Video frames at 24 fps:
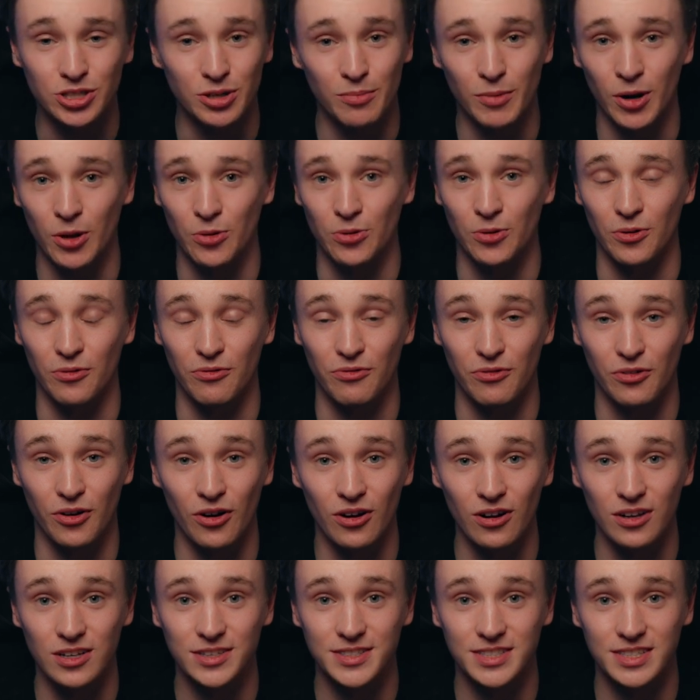amount of
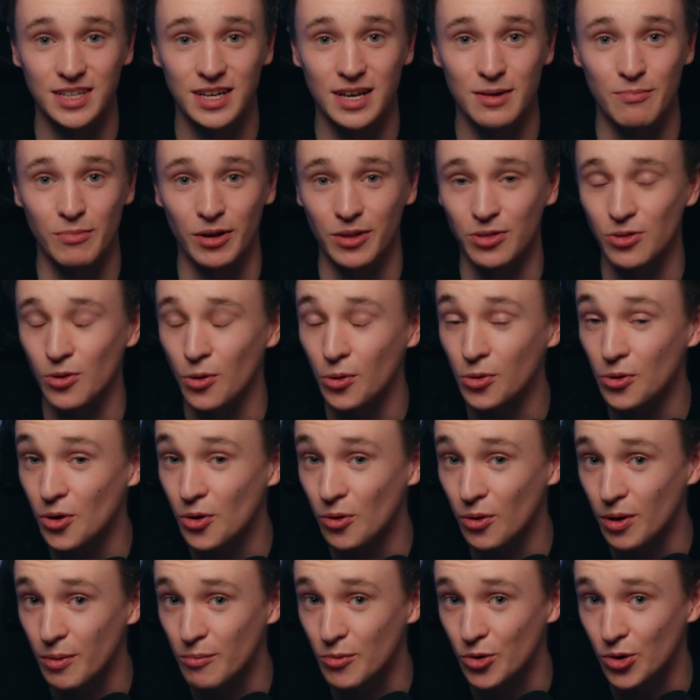calls, but not
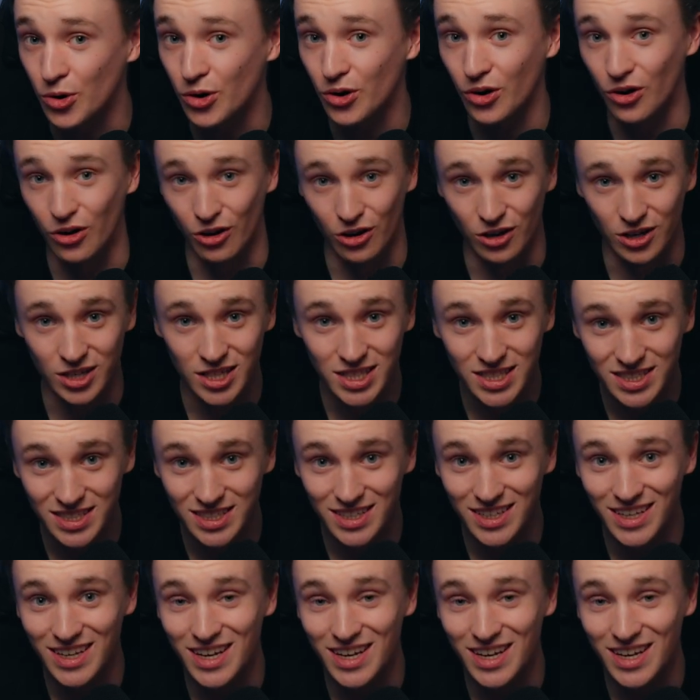only book calls,